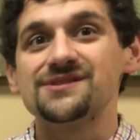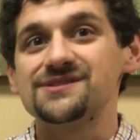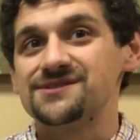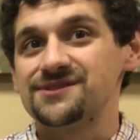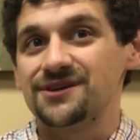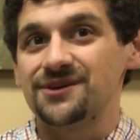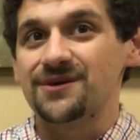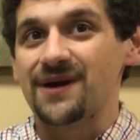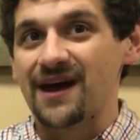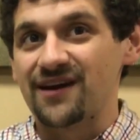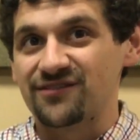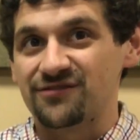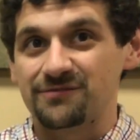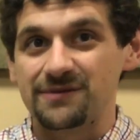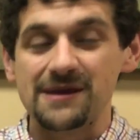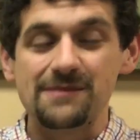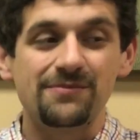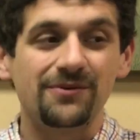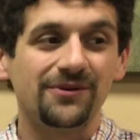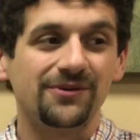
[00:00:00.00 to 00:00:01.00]
And so you have
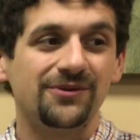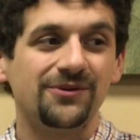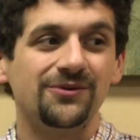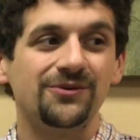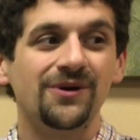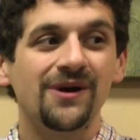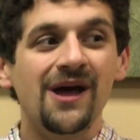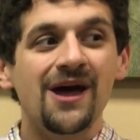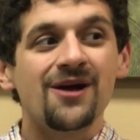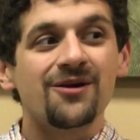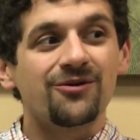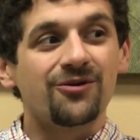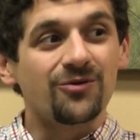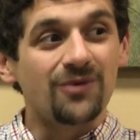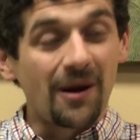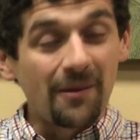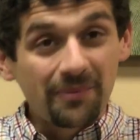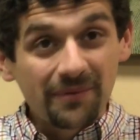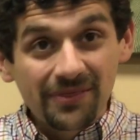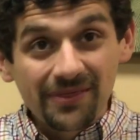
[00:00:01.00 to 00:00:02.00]
people who
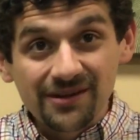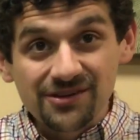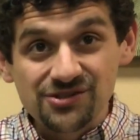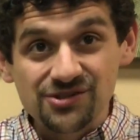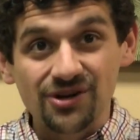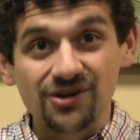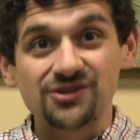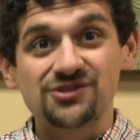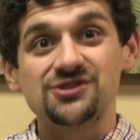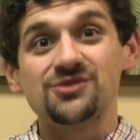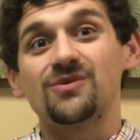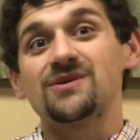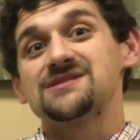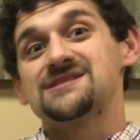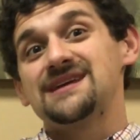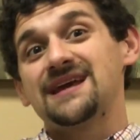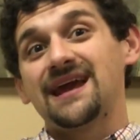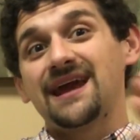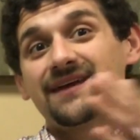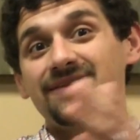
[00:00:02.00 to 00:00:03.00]
grew up in the church who are
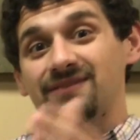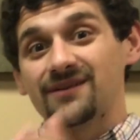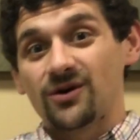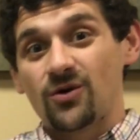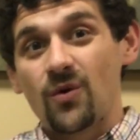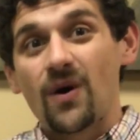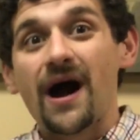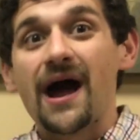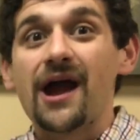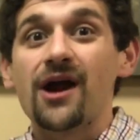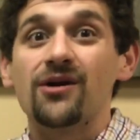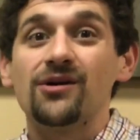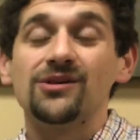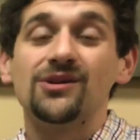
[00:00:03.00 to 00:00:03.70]
singing in the choir